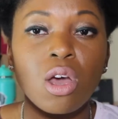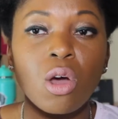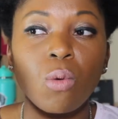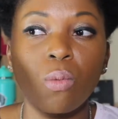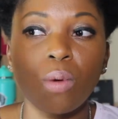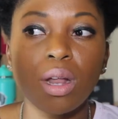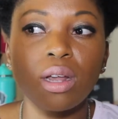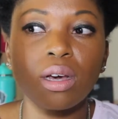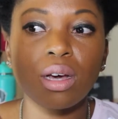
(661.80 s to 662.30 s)

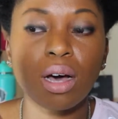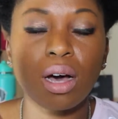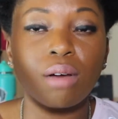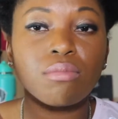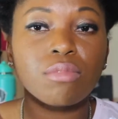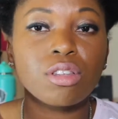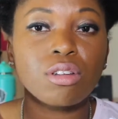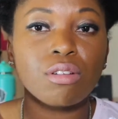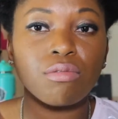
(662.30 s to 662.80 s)
when it
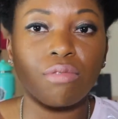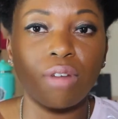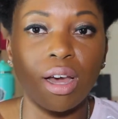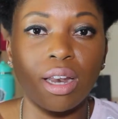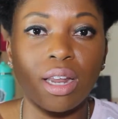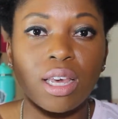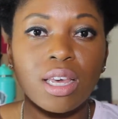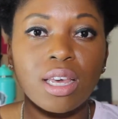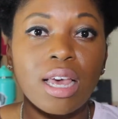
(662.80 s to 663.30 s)
comes to
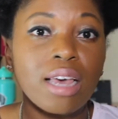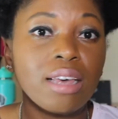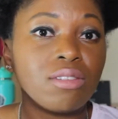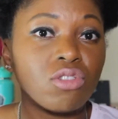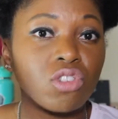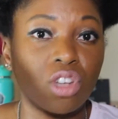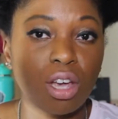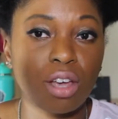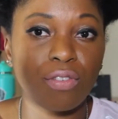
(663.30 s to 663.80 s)
running
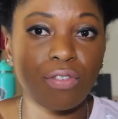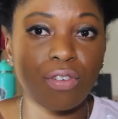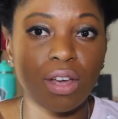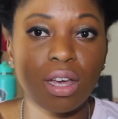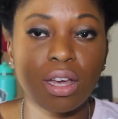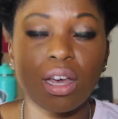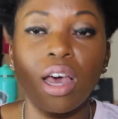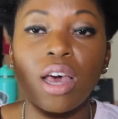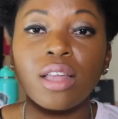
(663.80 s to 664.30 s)
and
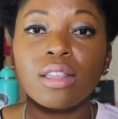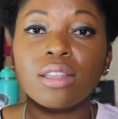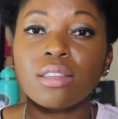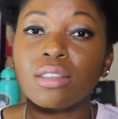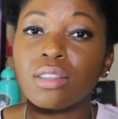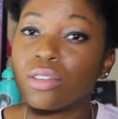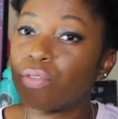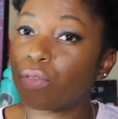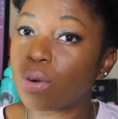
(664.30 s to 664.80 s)
chafing.
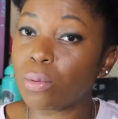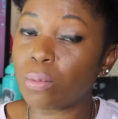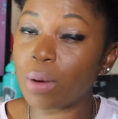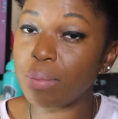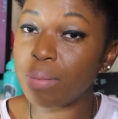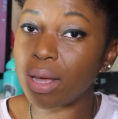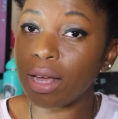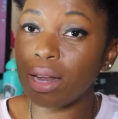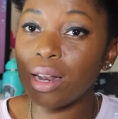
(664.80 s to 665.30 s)
This is for
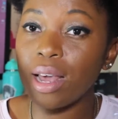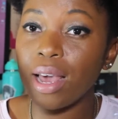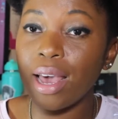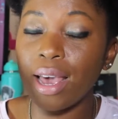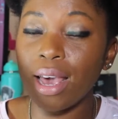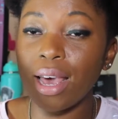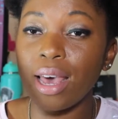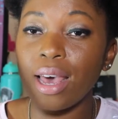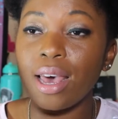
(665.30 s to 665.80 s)
women
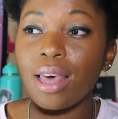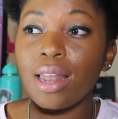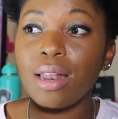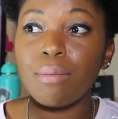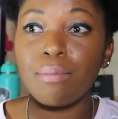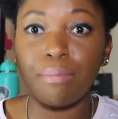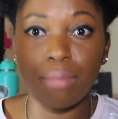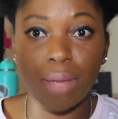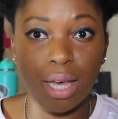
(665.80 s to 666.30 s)

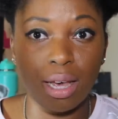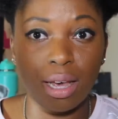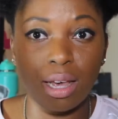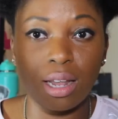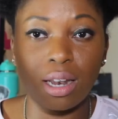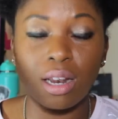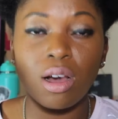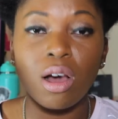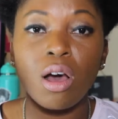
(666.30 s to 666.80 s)
and
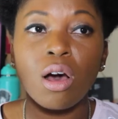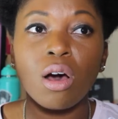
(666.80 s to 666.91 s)
men.